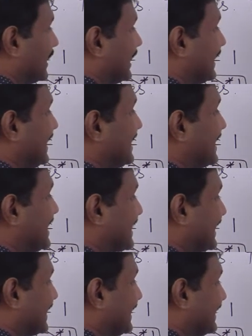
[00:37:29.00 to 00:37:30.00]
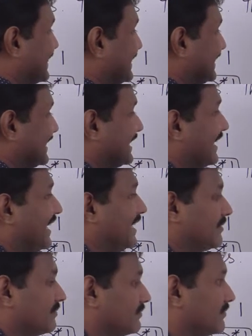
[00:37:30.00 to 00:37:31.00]
This is
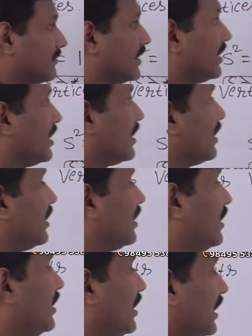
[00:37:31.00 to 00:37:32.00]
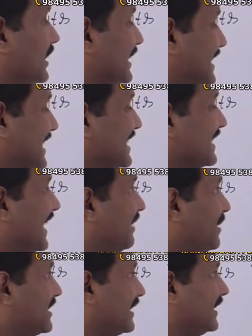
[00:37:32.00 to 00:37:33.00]
D. This is
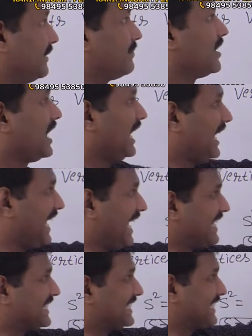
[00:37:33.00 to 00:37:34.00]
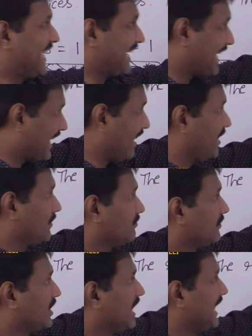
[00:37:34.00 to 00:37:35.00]
ABCD. A circle
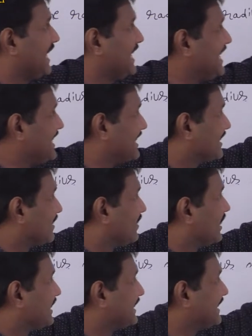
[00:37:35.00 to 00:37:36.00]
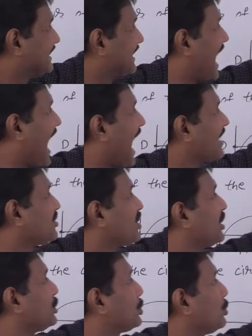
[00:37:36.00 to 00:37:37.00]
is
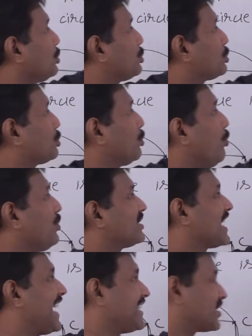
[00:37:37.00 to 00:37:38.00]
tangent to two sides